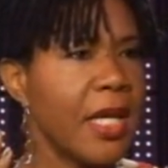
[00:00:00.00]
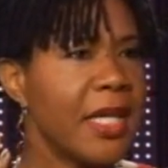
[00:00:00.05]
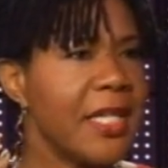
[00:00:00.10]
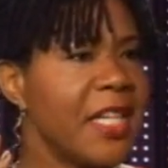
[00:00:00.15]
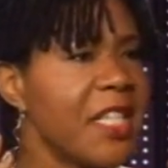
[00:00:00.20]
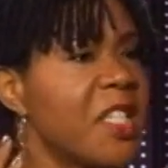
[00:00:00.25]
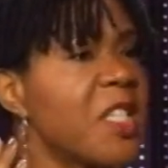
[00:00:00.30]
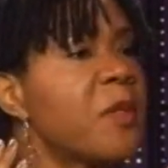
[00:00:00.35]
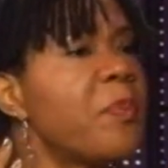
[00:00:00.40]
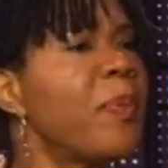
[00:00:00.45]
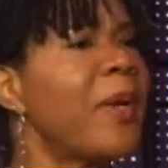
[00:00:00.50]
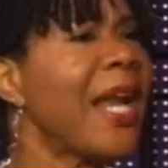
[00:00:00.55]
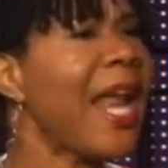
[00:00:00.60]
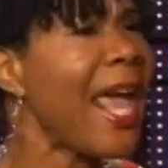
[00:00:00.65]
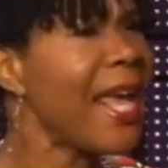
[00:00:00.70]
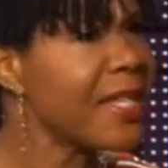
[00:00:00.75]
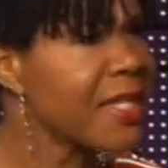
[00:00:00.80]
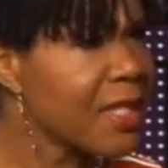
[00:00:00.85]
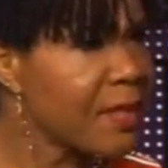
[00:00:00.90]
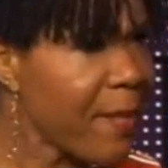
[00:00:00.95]

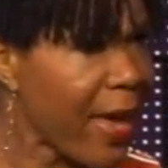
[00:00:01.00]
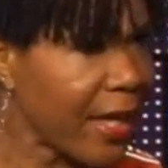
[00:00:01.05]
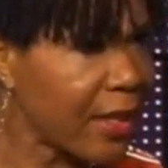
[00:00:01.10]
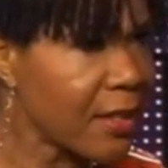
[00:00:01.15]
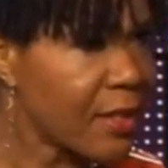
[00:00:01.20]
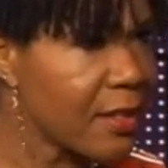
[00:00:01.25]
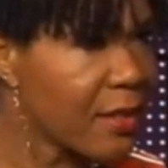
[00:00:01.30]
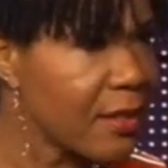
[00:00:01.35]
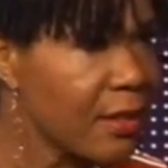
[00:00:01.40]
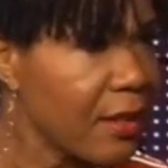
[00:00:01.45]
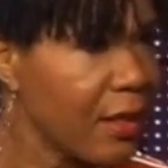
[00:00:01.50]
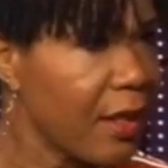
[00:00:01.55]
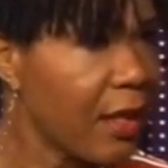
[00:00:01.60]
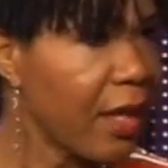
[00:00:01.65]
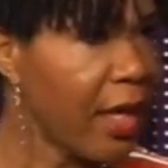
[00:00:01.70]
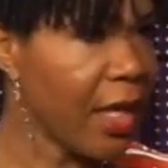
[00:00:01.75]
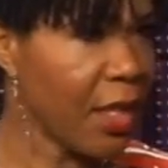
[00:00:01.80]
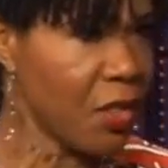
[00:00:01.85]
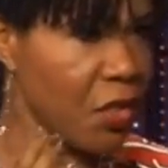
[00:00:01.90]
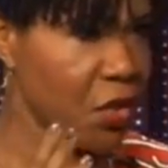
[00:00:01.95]
displacement
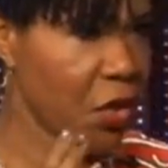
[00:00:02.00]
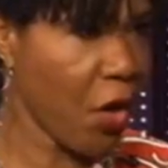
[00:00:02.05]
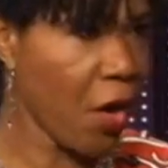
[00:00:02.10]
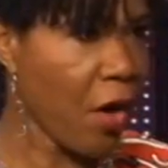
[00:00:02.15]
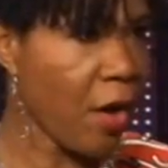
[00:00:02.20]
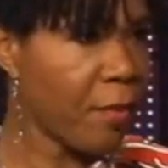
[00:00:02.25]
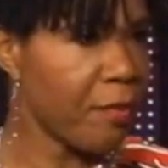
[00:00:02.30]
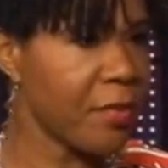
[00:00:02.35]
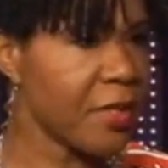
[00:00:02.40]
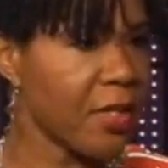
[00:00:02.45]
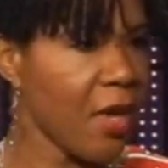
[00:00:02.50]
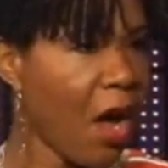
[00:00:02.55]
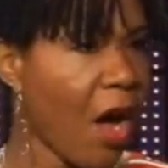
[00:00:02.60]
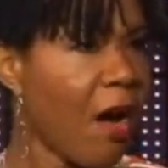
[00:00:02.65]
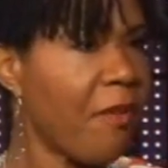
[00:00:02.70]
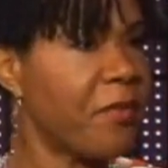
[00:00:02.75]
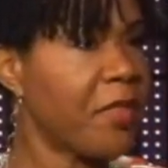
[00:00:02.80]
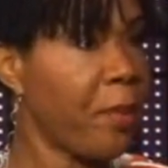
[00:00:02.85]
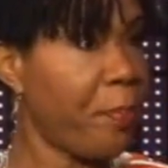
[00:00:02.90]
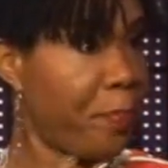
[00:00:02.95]
in terms
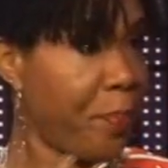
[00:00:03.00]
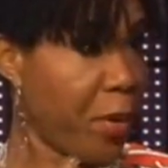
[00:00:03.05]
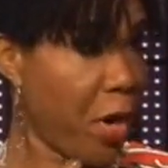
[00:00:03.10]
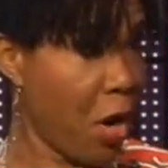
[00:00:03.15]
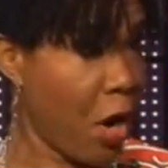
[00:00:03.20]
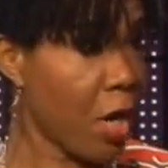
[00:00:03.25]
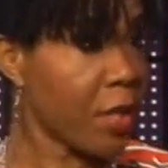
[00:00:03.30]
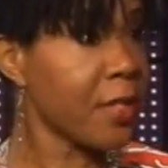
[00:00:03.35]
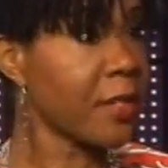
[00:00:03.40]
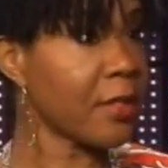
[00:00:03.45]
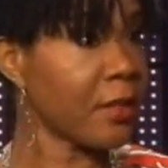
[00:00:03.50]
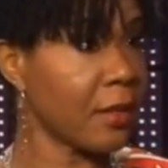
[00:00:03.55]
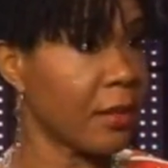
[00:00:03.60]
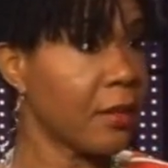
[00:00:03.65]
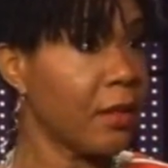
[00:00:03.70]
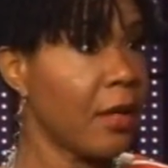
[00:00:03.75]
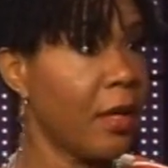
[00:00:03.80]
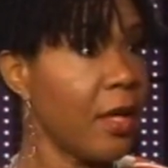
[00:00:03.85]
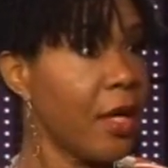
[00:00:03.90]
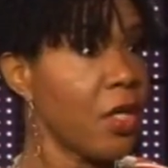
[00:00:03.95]
of the person
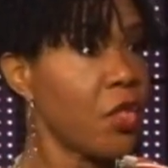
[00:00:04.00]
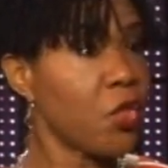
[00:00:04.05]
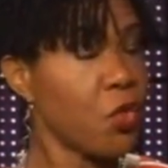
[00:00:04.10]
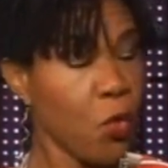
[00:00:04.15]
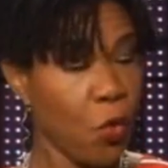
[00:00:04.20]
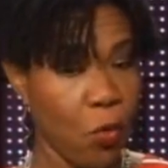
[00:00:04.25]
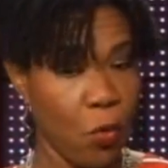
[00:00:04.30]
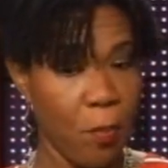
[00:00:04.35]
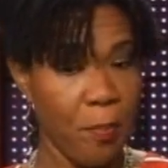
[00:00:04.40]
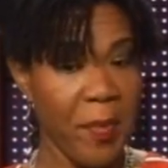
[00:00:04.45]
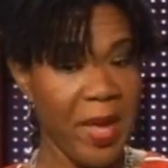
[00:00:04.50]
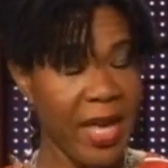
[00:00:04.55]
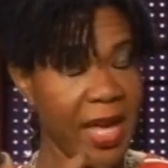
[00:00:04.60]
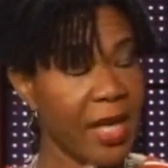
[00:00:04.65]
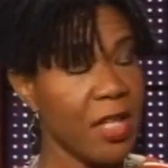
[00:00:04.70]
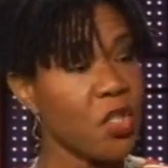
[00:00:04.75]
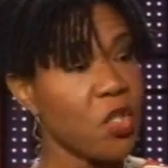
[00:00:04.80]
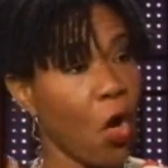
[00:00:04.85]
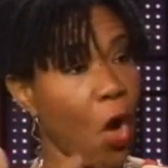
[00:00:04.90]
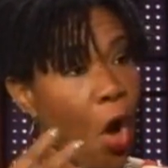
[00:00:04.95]
to
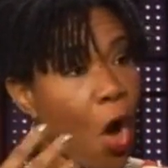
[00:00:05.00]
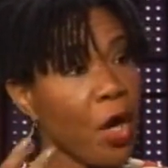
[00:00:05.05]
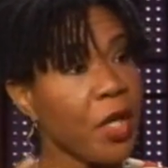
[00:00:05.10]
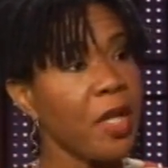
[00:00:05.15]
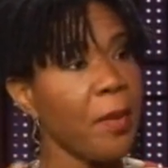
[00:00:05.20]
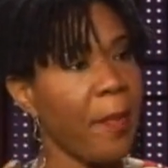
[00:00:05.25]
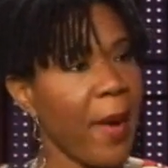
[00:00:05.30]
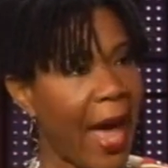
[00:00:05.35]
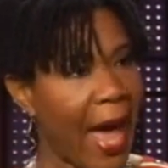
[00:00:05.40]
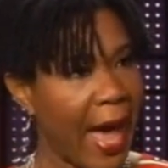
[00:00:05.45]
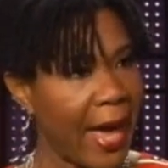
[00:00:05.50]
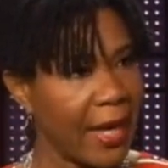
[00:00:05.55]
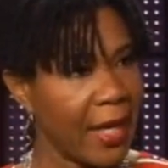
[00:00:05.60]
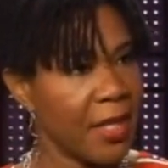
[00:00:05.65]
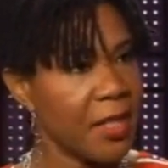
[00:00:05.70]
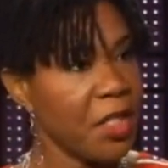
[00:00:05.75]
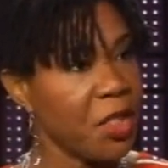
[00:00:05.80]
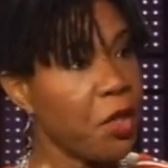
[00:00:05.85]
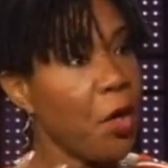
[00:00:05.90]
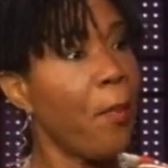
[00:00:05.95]
begin to occupy
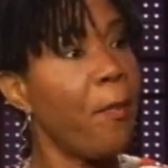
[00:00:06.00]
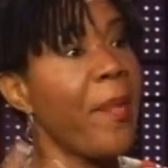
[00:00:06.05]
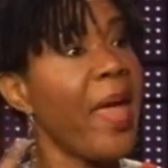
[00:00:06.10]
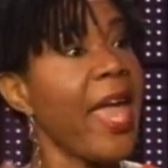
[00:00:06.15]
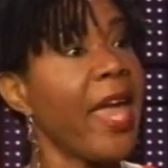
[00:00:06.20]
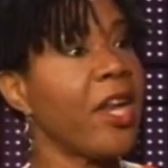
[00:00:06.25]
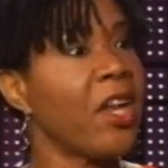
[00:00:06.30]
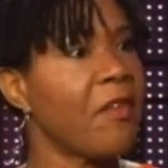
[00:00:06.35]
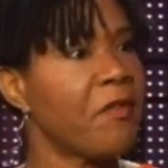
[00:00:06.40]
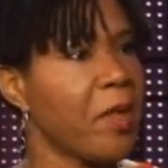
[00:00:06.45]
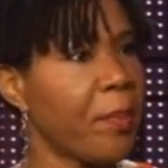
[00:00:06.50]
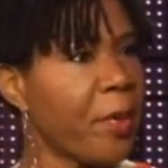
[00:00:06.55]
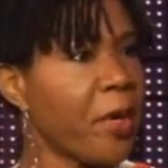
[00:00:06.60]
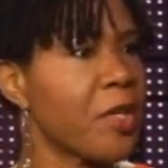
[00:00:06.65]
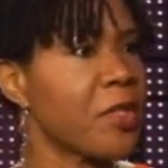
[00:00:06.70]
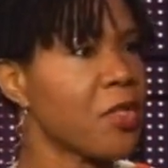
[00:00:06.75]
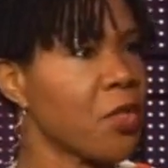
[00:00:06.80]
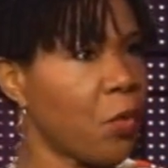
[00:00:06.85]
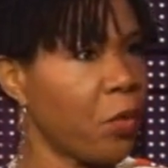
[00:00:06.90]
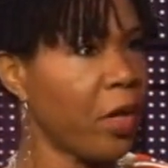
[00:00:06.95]
the domain of the
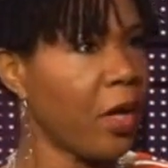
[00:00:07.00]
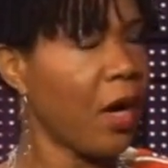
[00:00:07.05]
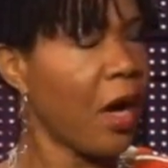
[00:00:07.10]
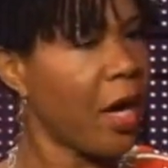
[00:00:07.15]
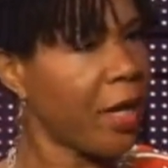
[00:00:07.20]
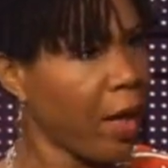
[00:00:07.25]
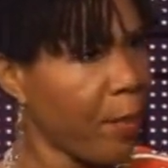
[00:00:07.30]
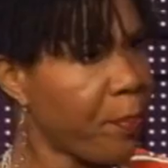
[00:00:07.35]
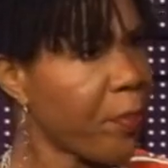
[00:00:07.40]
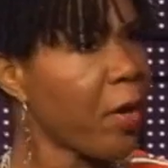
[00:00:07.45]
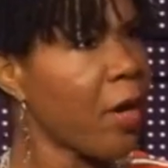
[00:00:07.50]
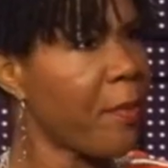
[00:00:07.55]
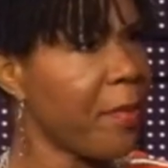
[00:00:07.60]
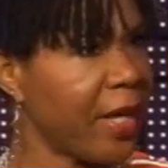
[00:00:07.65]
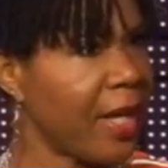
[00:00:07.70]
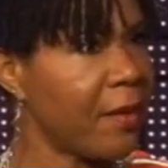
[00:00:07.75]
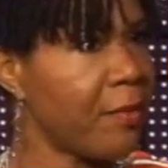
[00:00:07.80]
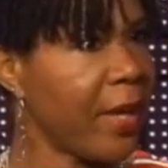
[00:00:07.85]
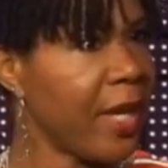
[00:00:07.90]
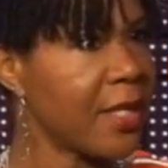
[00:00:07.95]
persona on a
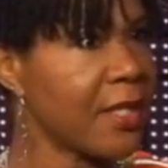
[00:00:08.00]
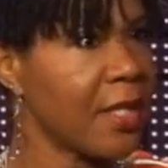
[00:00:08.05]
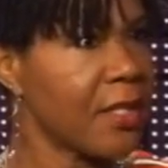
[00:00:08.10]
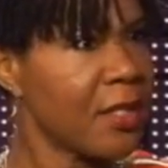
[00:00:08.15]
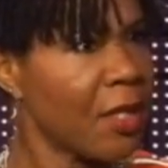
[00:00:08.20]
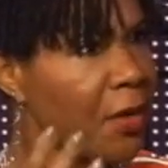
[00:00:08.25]
permanent basis.